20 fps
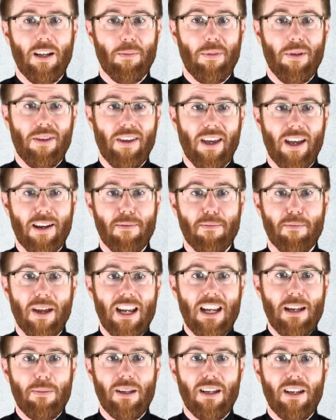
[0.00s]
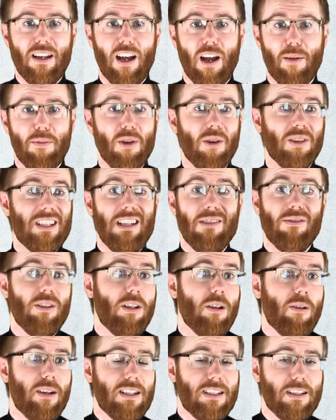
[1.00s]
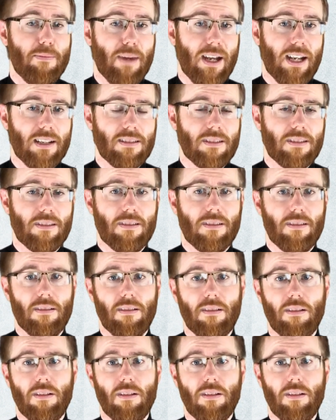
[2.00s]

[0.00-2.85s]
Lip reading: but then maybe I'm not even going to Mass.